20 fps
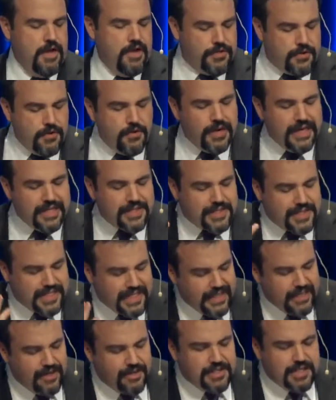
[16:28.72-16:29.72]
Through his
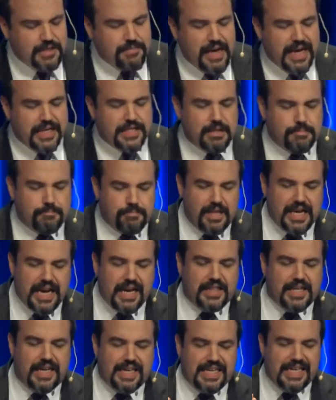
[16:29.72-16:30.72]
tears, he makes it
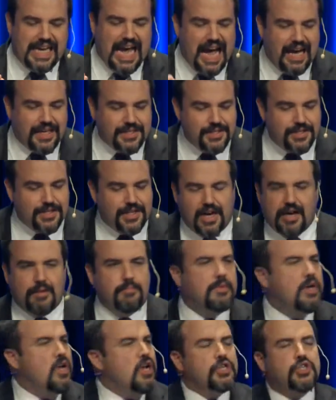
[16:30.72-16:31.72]
plain that he hasn't come